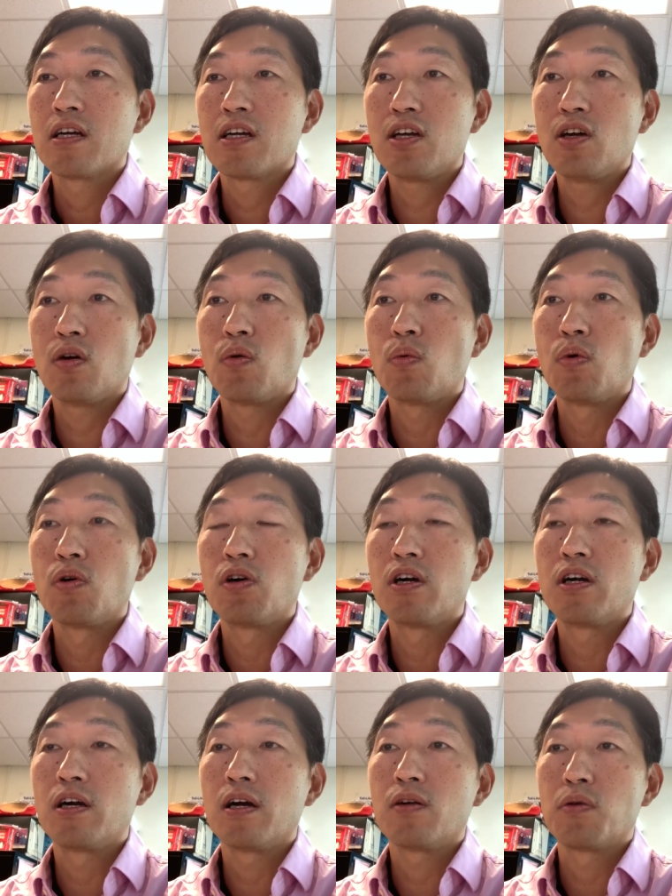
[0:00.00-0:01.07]
Gilt
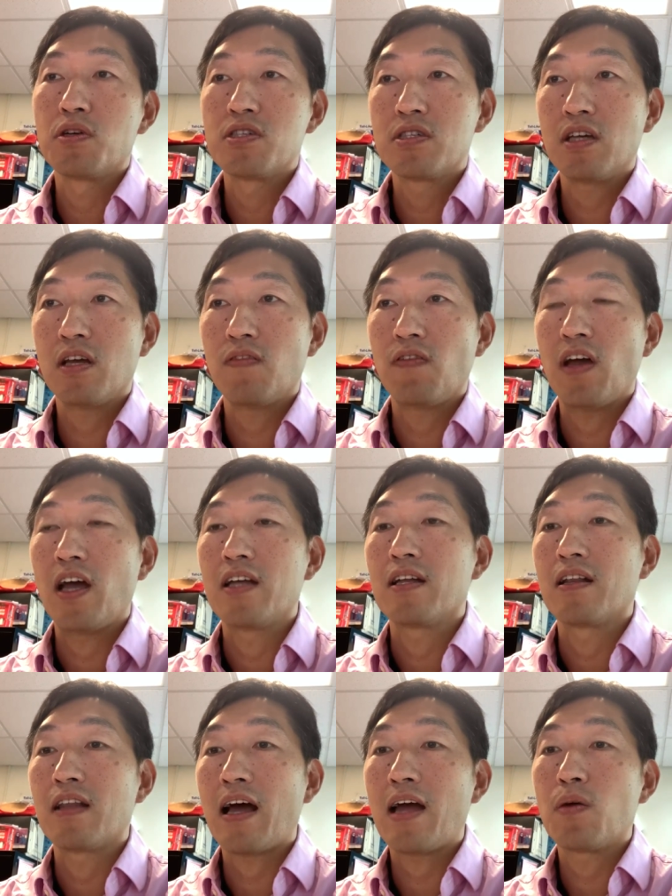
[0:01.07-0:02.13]
were received
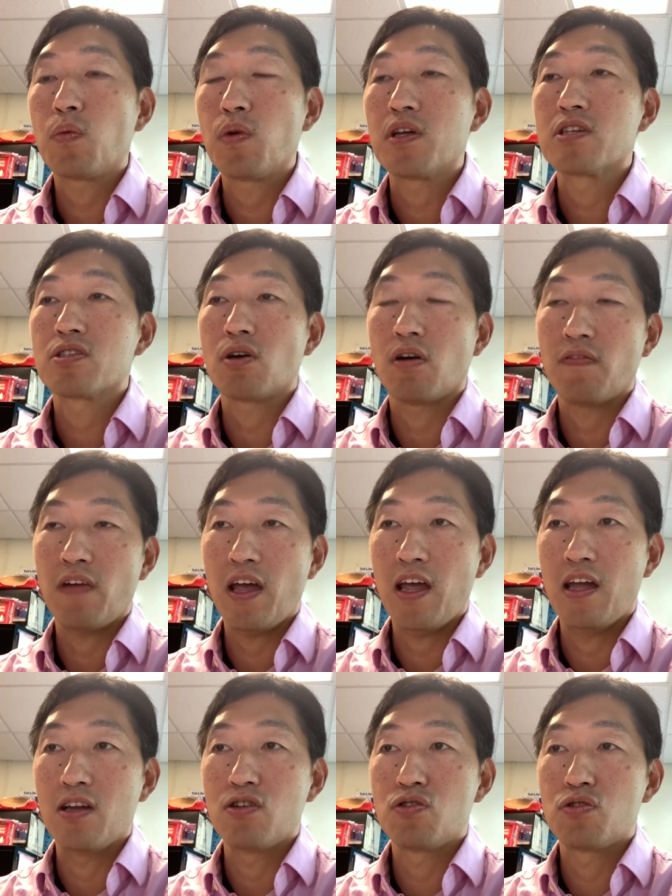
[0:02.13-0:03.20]
at nine weeks of
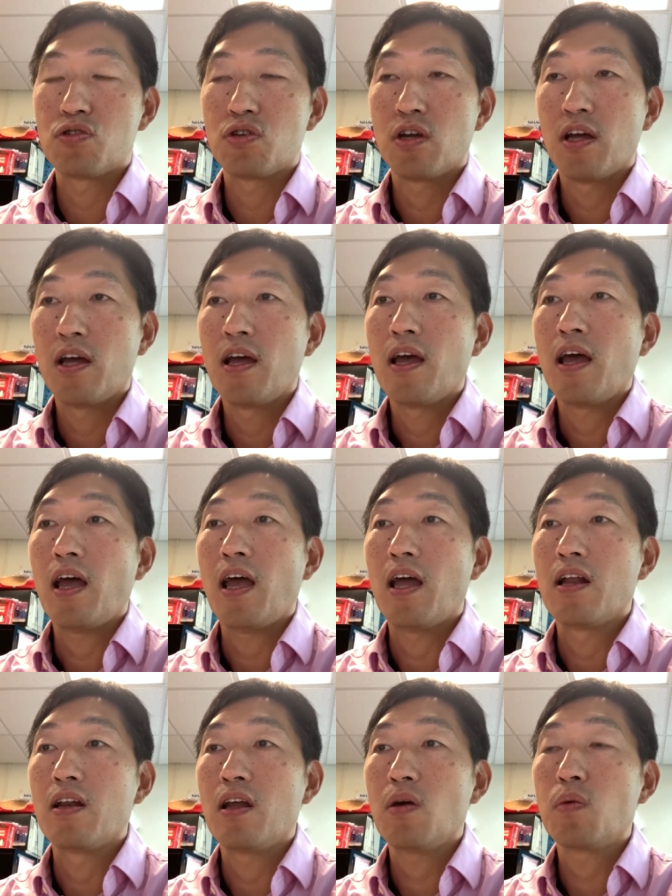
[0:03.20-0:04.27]
age,
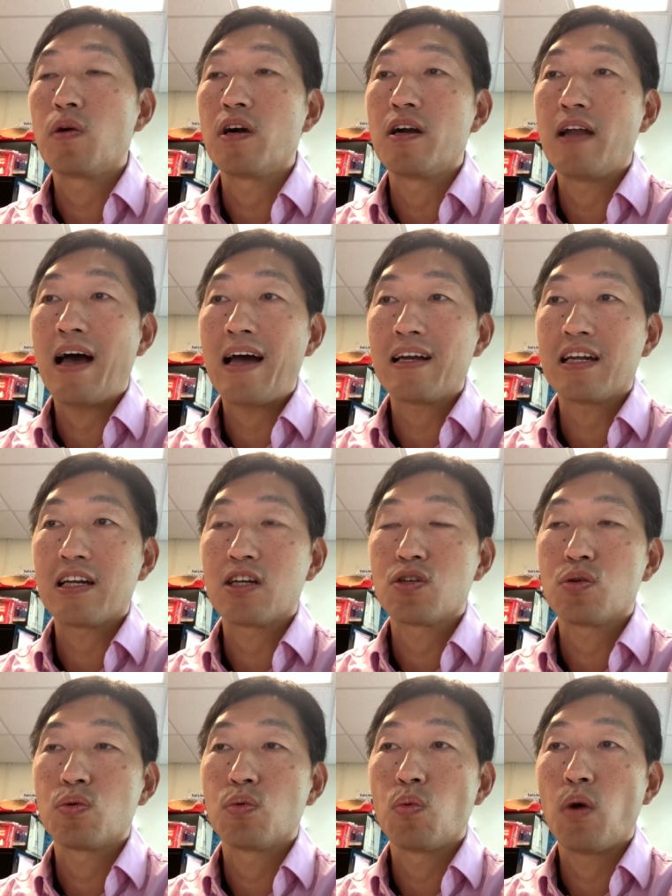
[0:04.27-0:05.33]
and they were allotted
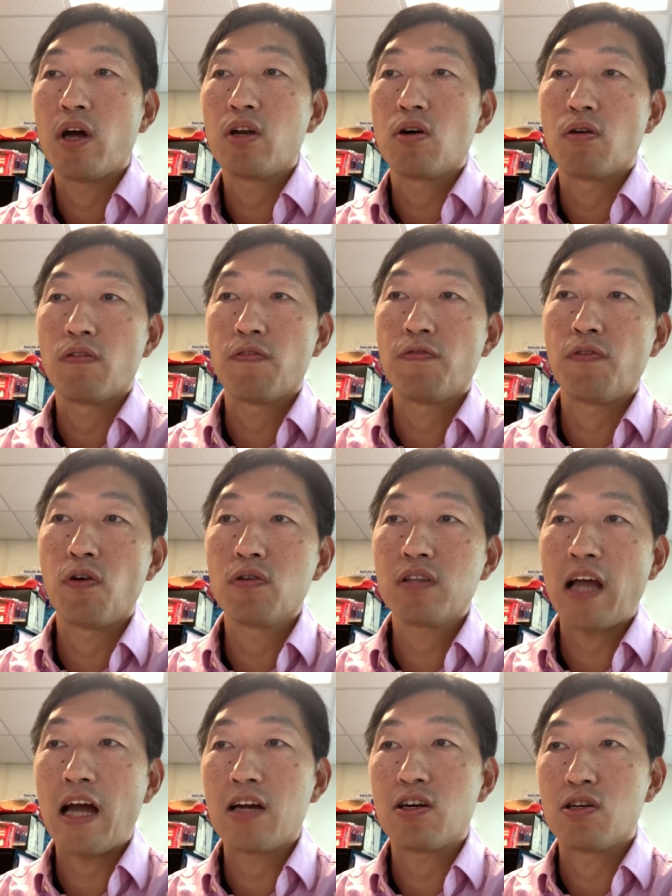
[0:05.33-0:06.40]
to one or four
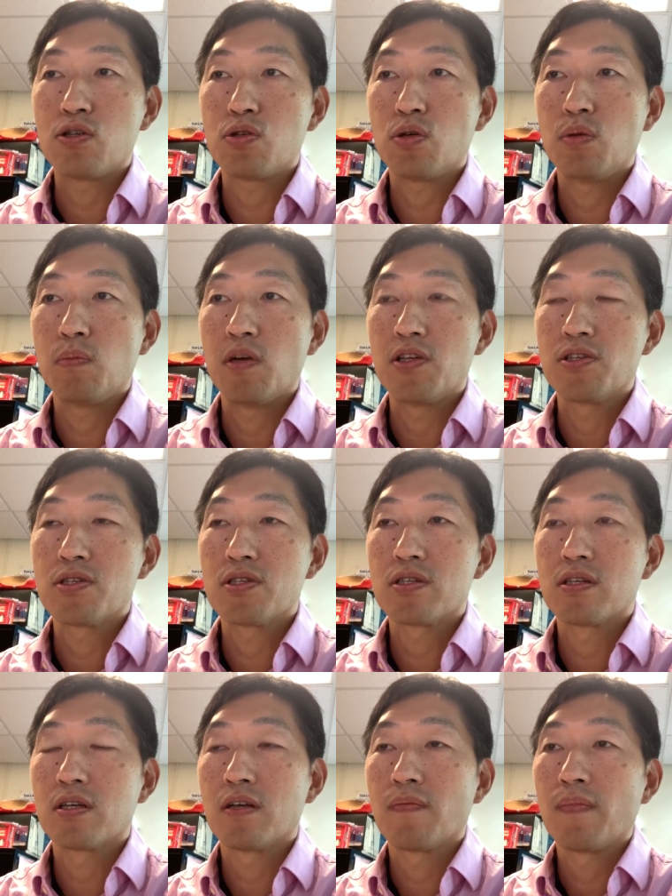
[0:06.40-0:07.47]
dietary
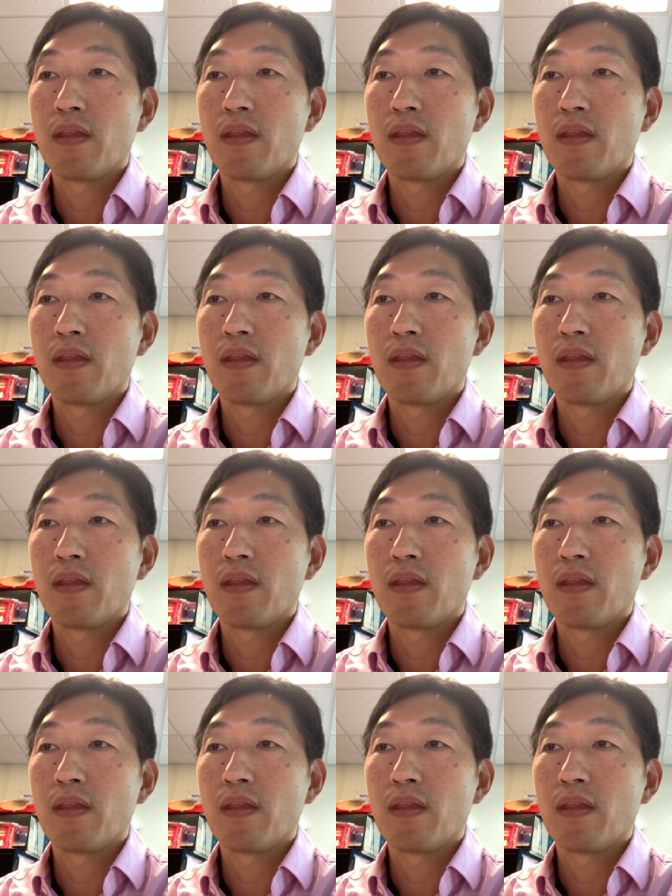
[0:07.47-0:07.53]
treatments.